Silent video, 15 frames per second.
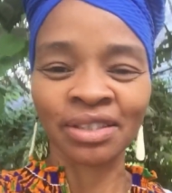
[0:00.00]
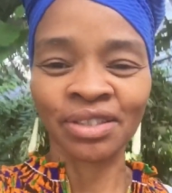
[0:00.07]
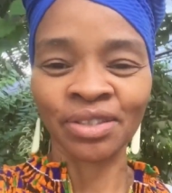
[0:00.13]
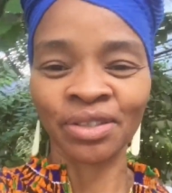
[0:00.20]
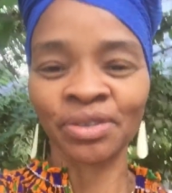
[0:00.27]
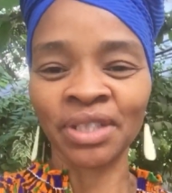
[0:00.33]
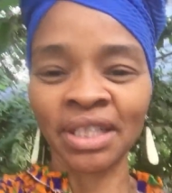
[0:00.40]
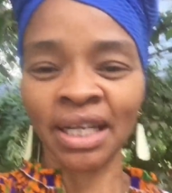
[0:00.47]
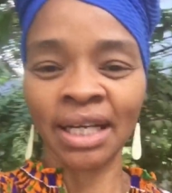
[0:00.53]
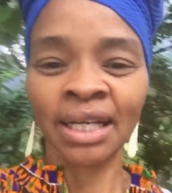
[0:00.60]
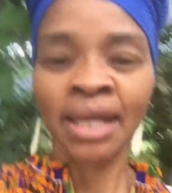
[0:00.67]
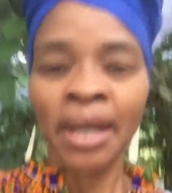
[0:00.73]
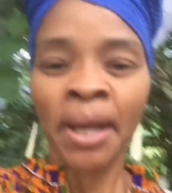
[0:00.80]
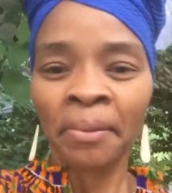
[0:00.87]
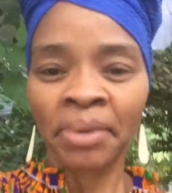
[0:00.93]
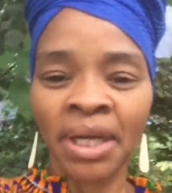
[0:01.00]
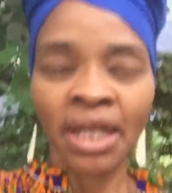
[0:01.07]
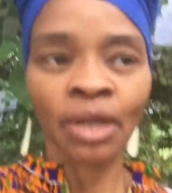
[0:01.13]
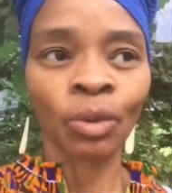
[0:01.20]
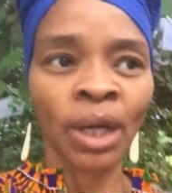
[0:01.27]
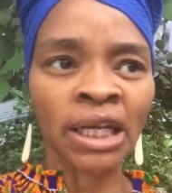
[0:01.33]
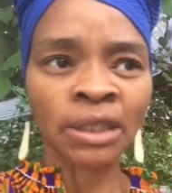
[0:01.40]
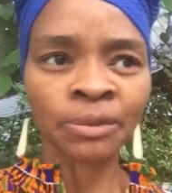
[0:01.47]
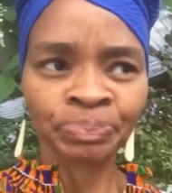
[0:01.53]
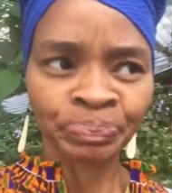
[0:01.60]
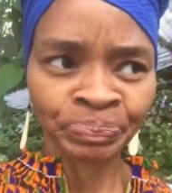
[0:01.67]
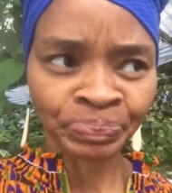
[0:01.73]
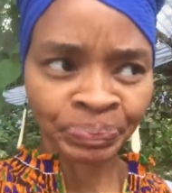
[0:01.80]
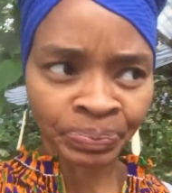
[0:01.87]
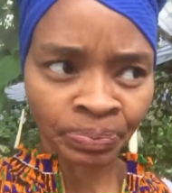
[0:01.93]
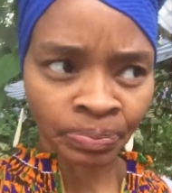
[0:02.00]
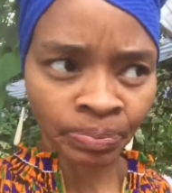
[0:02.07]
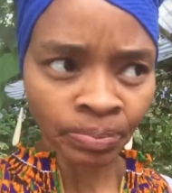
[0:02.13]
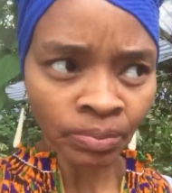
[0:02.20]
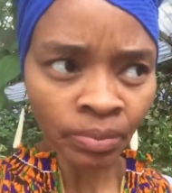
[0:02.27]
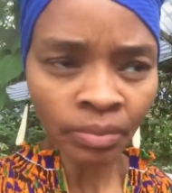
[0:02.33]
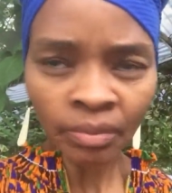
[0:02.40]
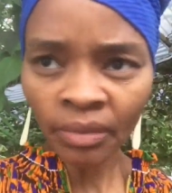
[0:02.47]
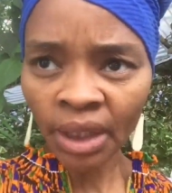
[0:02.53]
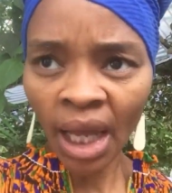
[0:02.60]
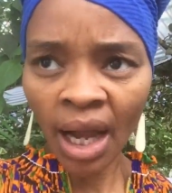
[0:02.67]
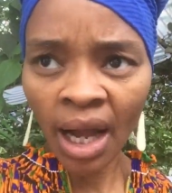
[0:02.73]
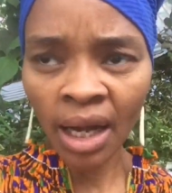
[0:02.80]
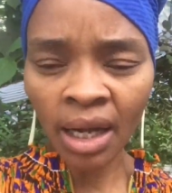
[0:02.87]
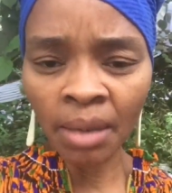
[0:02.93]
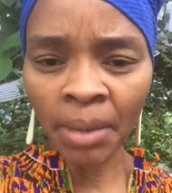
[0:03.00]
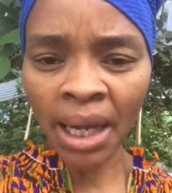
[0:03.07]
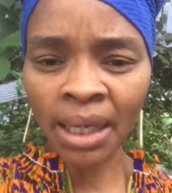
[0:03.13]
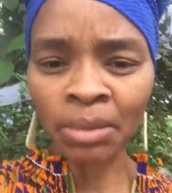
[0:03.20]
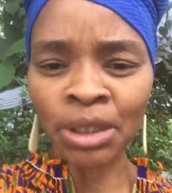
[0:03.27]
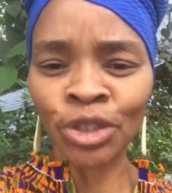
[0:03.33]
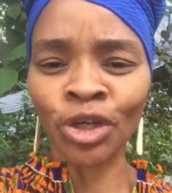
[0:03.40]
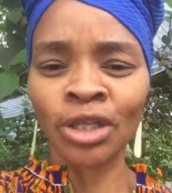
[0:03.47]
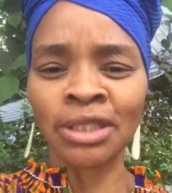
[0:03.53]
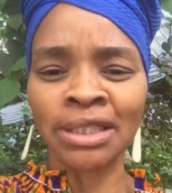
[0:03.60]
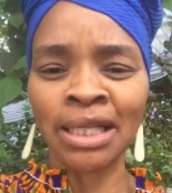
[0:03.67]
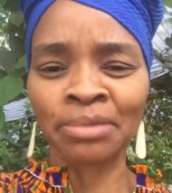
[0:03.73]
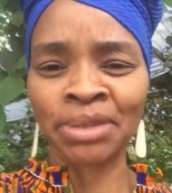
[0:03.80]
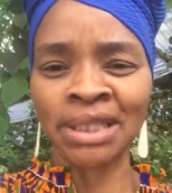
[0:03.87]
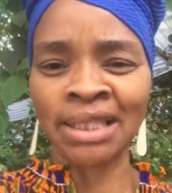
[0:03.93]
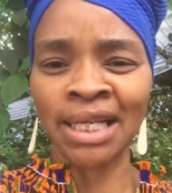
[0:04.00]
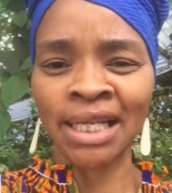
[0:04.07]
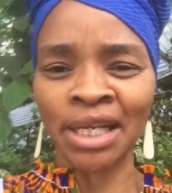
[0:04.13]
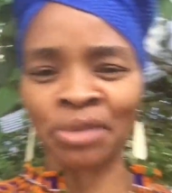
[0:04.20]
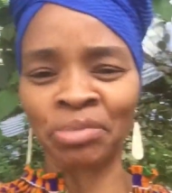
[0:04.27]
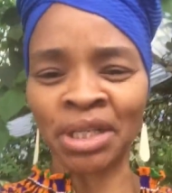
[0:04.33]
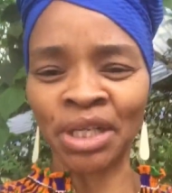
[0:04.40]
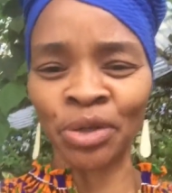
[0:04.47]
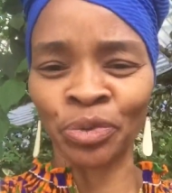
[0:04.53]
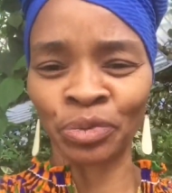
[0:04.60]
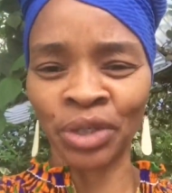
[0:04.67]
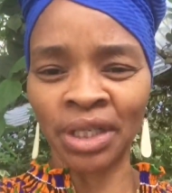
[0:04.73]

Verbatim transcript: So yeah. But anyway, um, I am in Dar es Salaam. Has any I've been here three